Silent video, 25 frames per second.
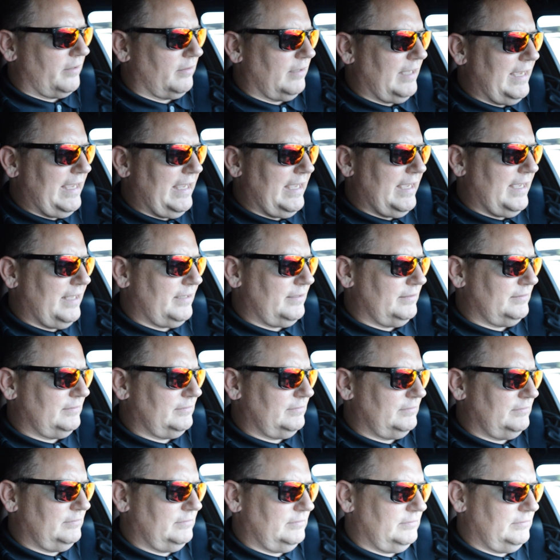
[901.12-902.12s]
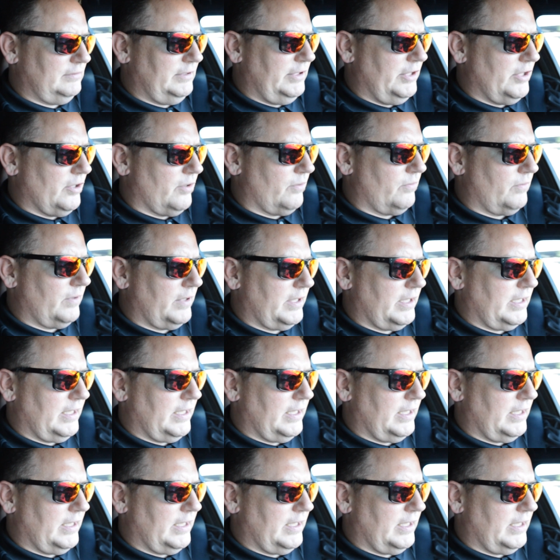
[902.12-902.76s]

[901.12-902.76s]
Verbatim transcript: to lay it, you know,